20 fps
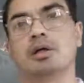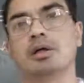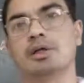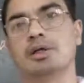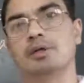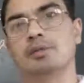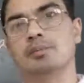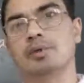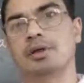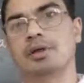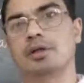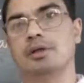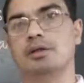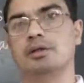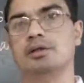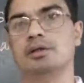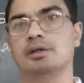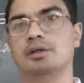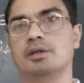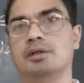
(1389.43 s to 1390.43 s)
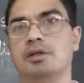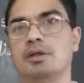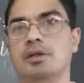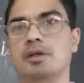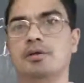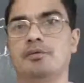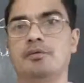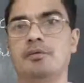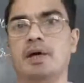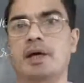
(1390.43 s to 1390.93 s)
independent.
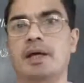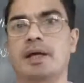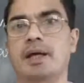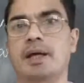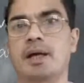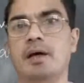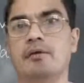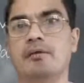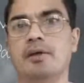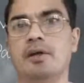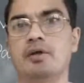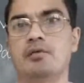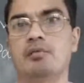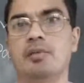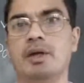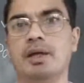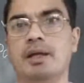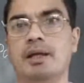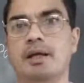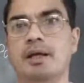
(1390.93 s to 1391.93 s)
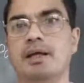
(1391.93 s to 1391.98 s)
If I have enough money,